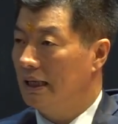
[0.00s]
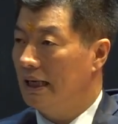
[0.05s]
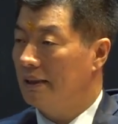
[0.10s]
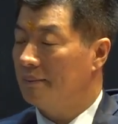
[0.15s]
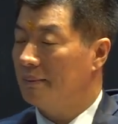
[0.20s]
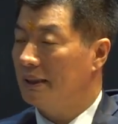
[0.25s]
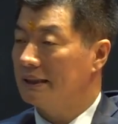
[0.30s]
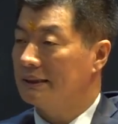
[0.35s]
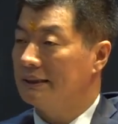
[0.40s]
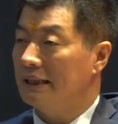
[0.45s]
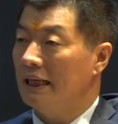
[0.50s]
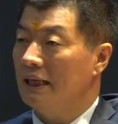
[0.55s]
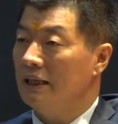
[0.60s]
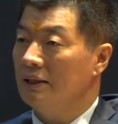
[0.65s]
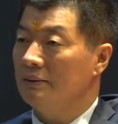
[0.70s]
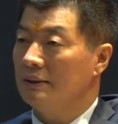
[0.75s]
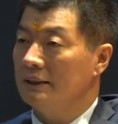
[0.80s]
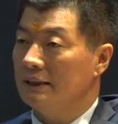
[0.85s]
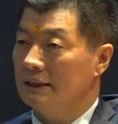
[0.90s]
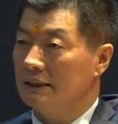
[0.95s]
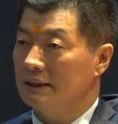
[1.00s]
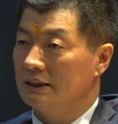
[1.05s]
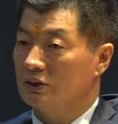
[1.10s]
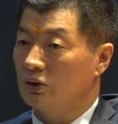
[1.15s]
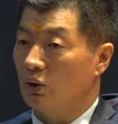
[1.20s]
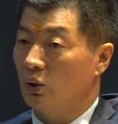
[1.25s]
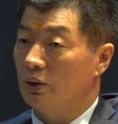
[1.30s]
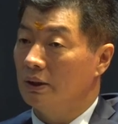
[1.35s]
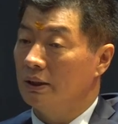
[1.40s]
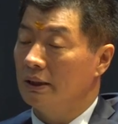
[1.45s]
and my salary
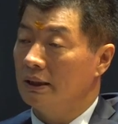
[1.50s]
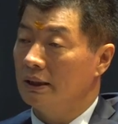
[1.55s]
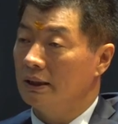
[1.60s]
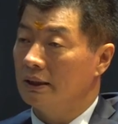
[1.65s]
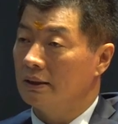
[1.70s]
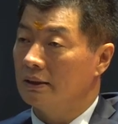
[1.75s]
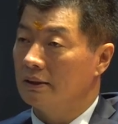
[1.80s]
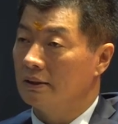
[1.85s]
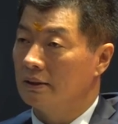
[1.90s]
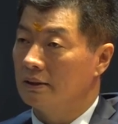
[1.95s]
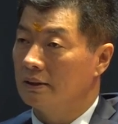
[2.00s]
is only